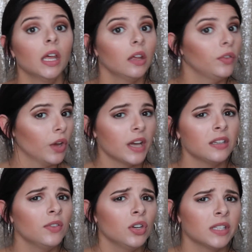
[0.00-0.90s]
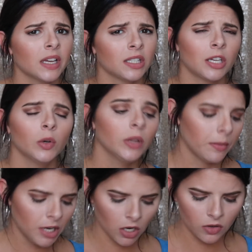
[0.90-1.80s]
if you guys have noticed that too,
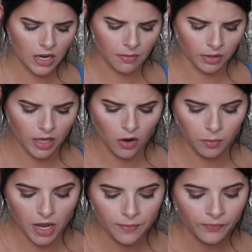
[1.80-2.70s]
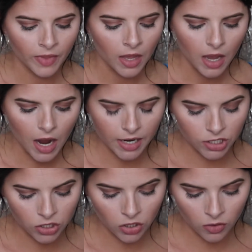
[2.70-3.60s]
let me know down below. But
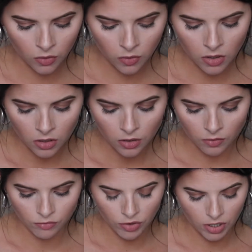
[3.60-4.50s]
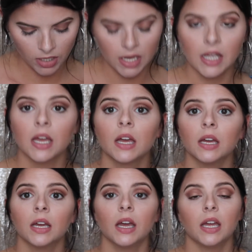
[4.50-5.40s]
I do really
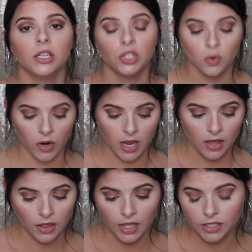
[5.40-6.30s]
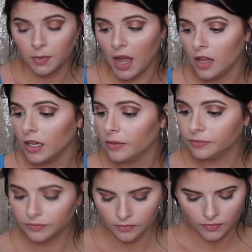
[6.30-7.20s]
enjoy this palette,
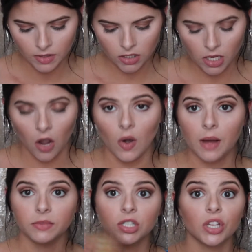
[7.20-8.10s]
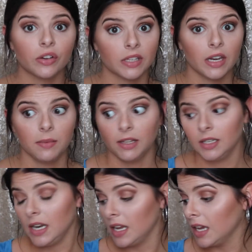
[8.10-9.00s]
so I'm so excited about
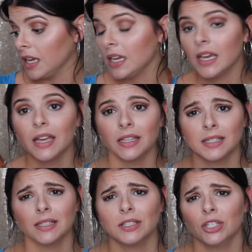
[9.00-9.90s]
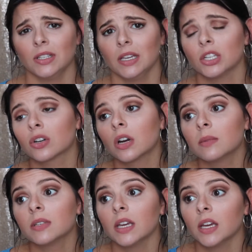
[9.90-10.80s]
the Naked Heat. This is just like
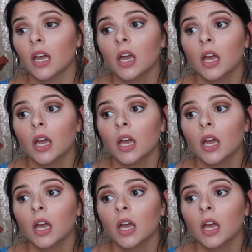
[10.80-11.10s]
screams like,